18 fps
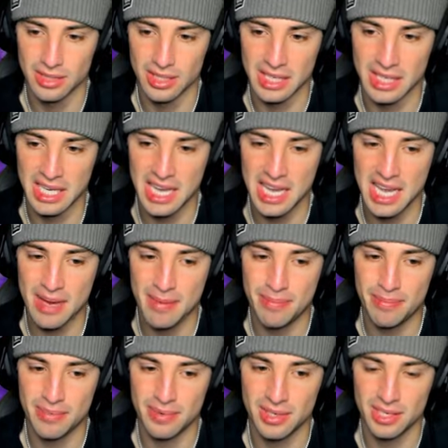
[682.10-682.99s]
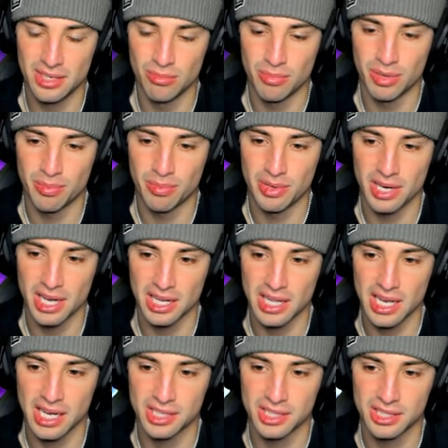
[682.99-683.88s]
Yep, a little bit of protect
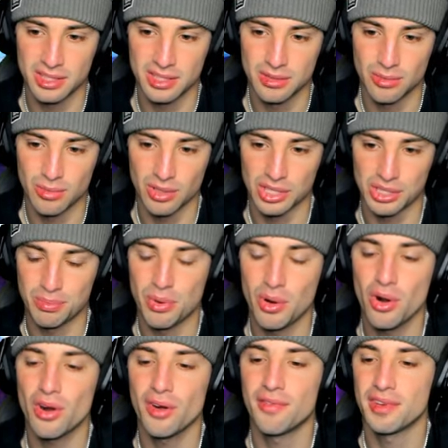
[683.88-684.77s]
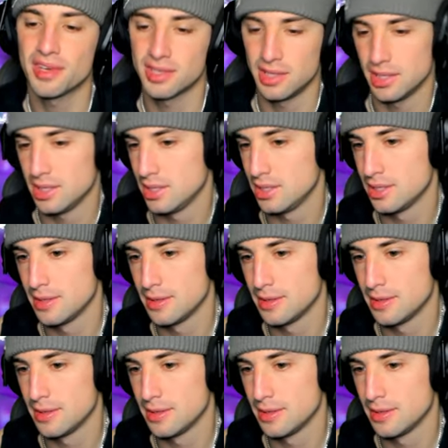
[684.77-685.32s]
action. Works perfectly.